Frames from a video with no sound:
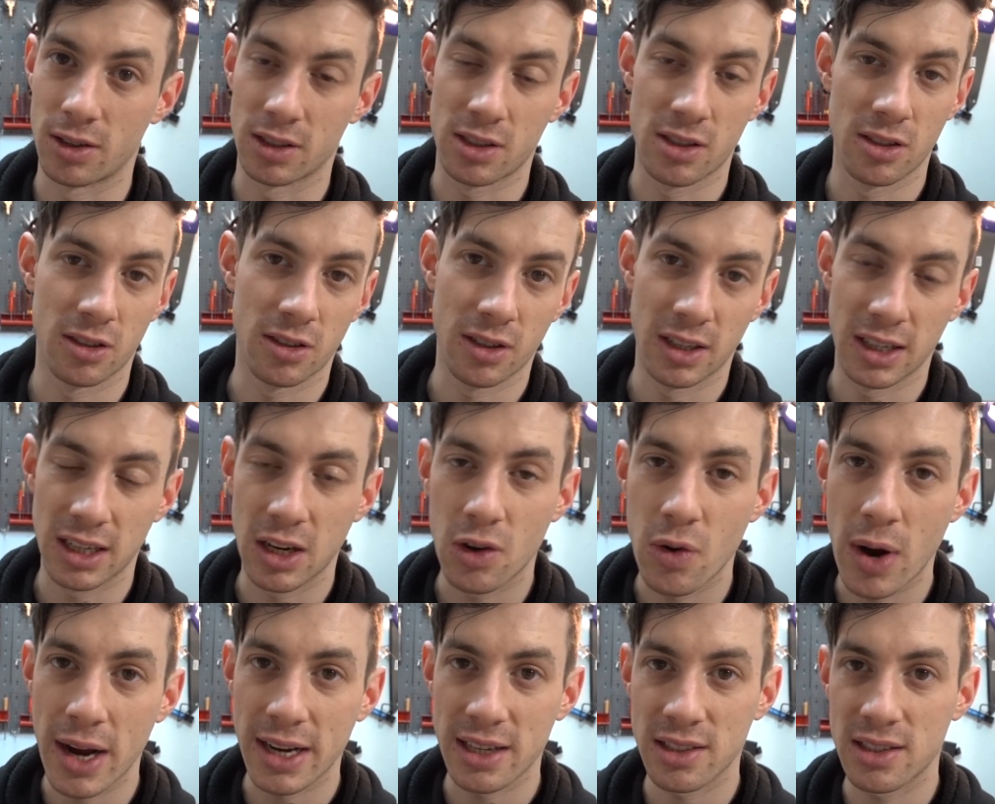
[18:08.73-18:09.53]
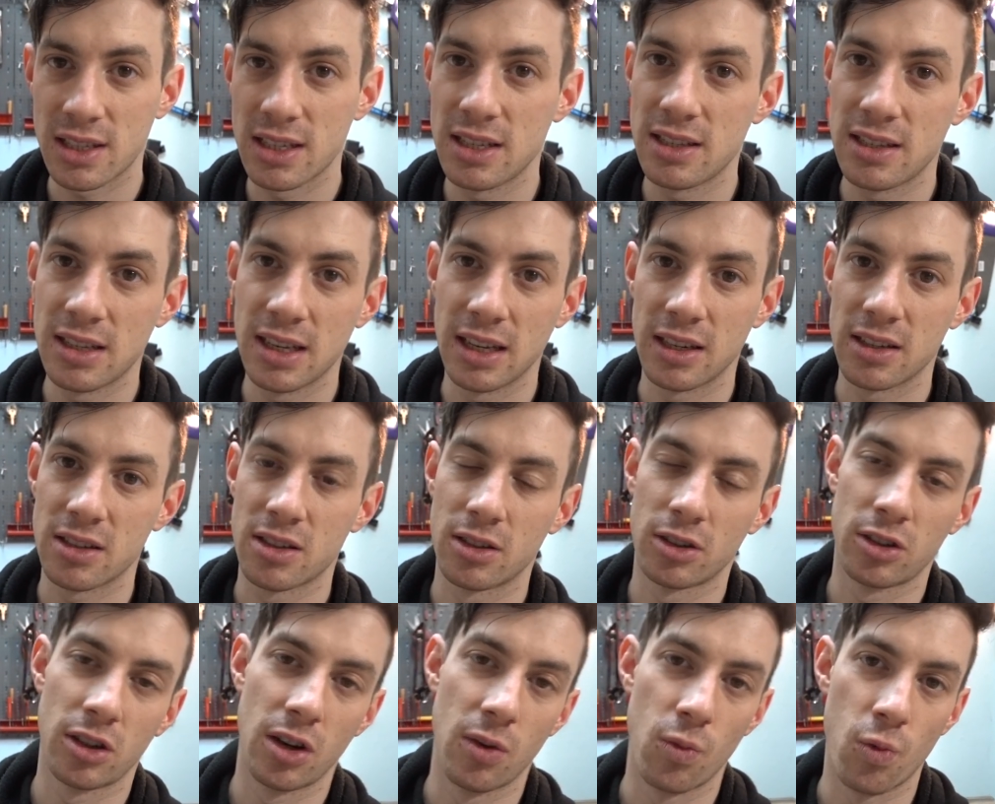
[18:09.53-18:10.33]
It's not gonna crack as easy and it's
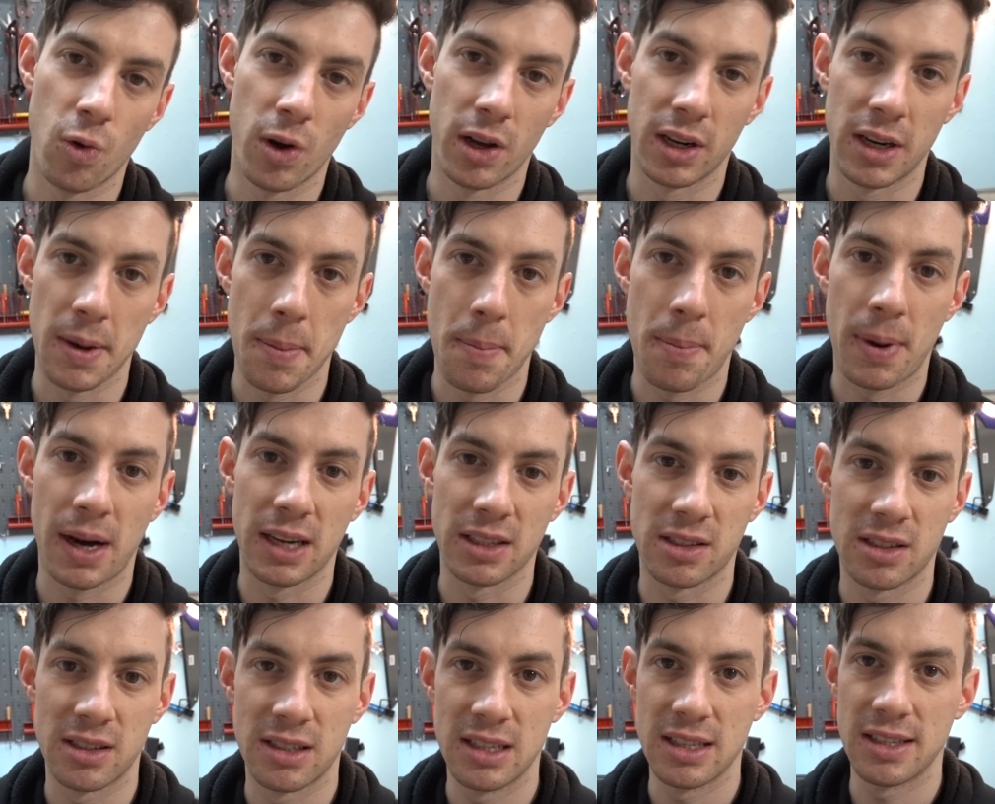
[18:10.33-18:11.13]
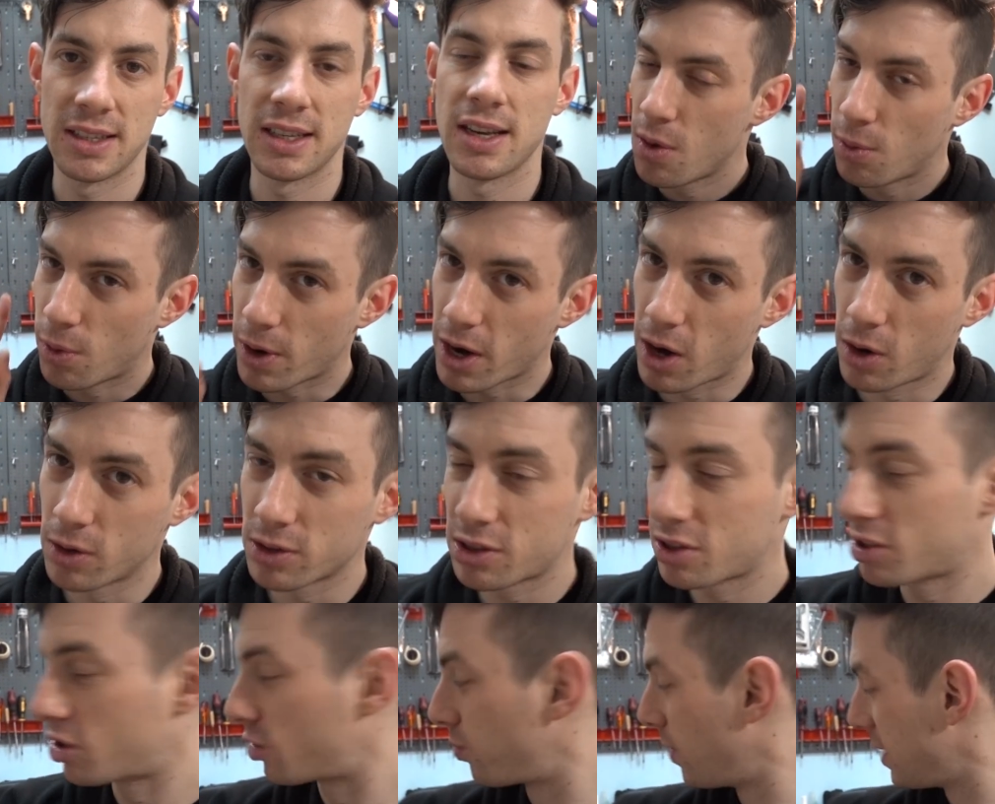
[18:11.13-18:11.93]
not gonna work with parts as easy. What I
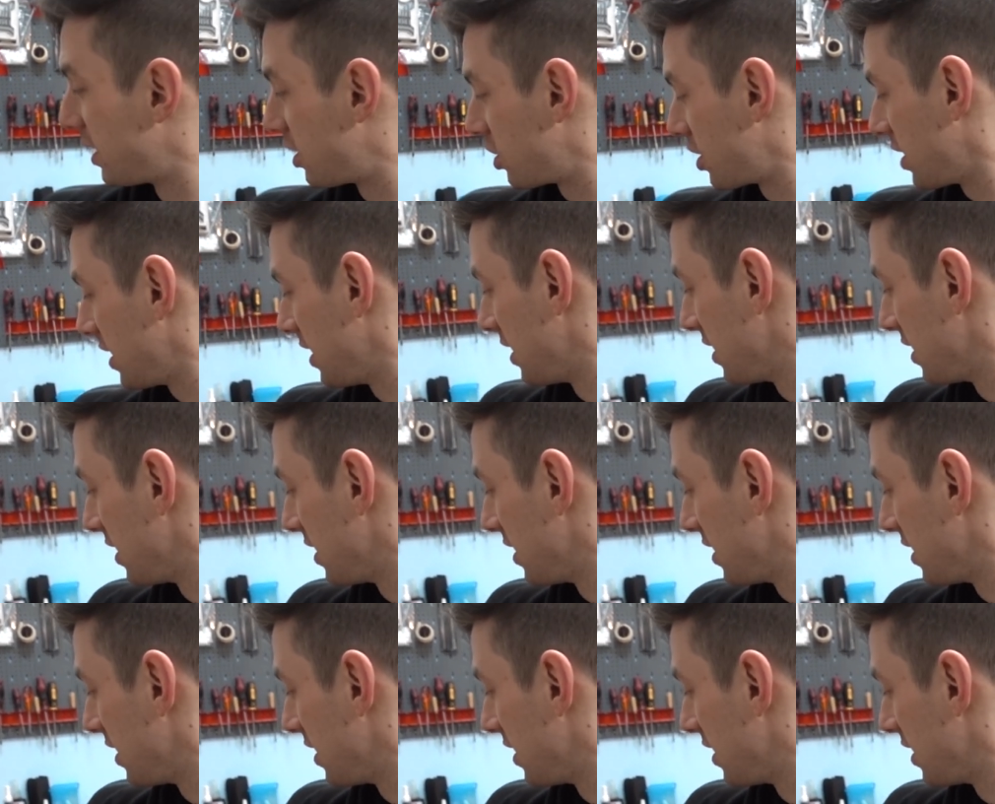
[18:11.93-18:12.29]
also switched